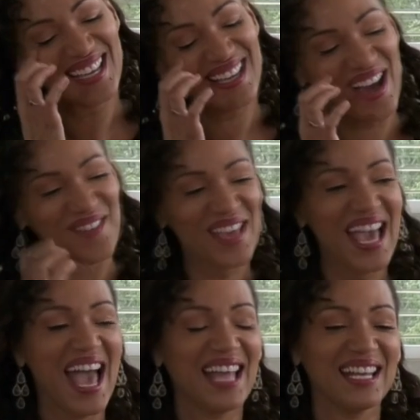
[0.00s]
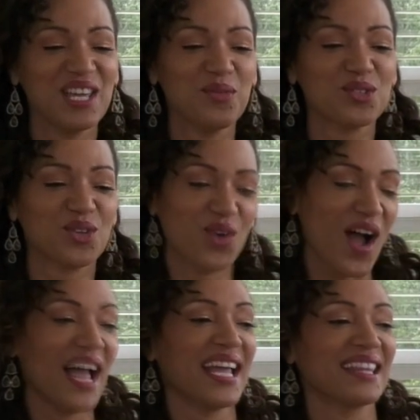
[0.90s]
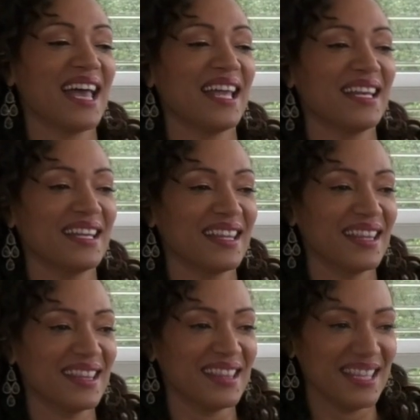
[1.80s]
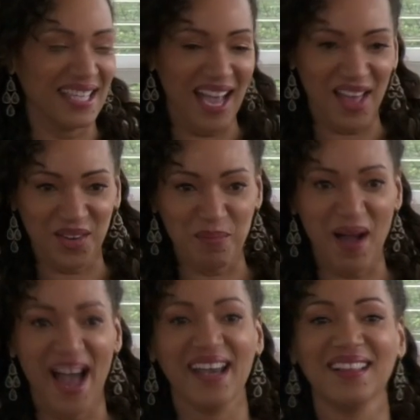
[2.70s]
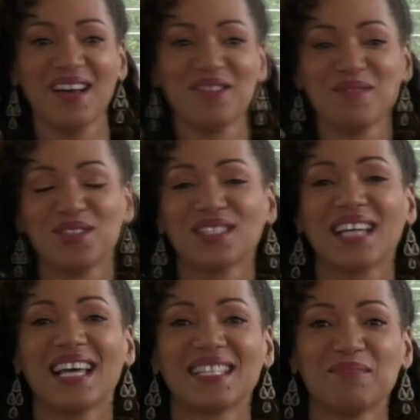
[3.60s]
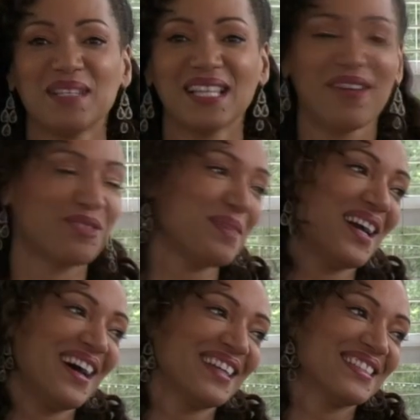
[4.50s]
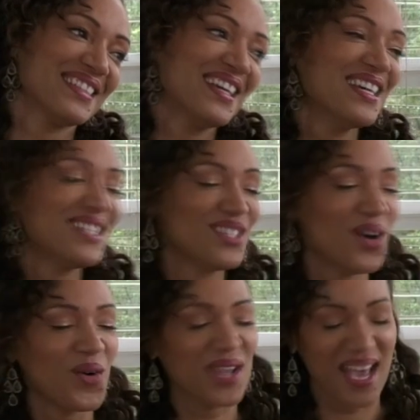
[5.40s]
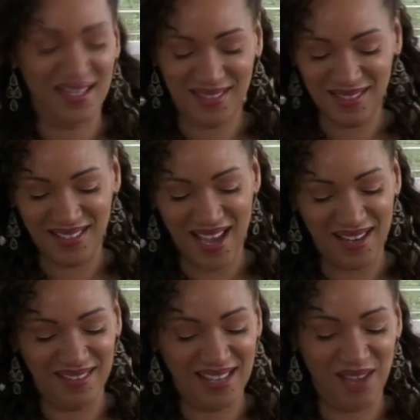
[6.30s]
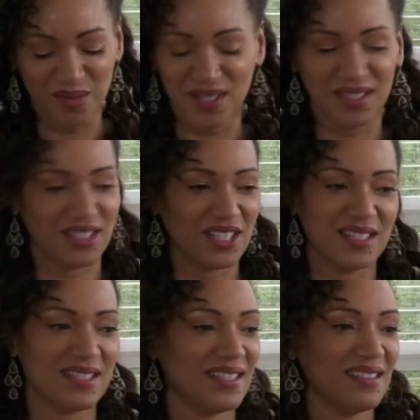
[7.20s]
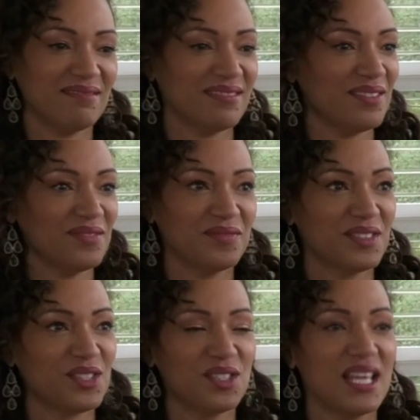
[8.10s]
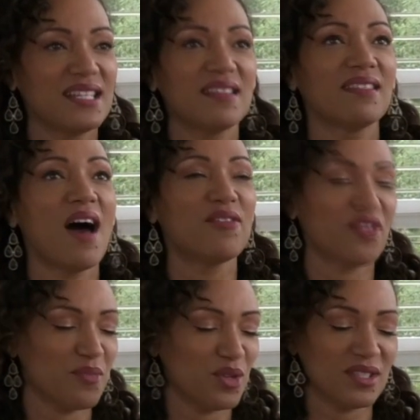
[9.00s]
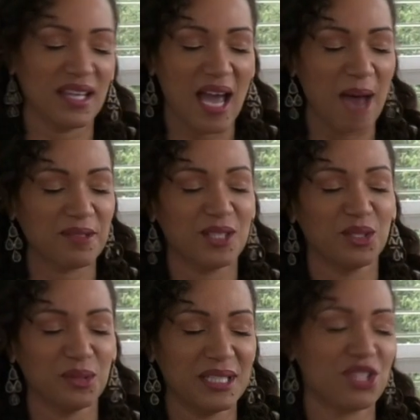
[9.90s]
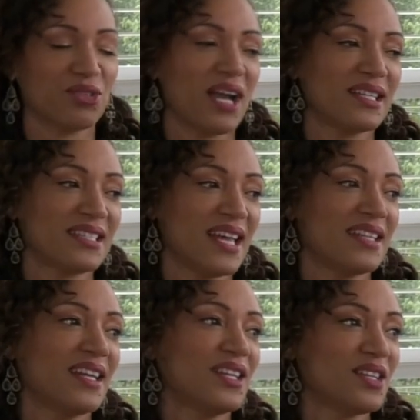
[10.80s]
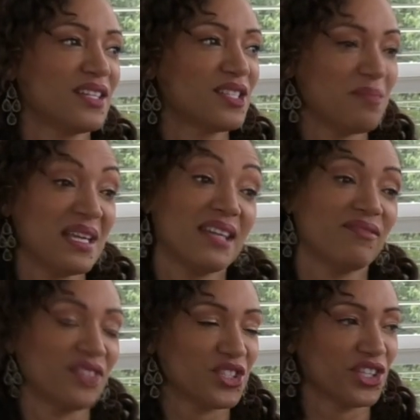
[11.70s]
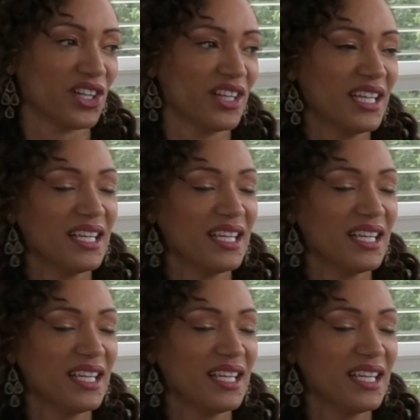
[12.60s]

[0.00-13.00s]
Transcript: Yeah. And he was crying that the other pile of music had to be left behind. So yes, dad was just, his love of music absolutely transcended, and to me for sure.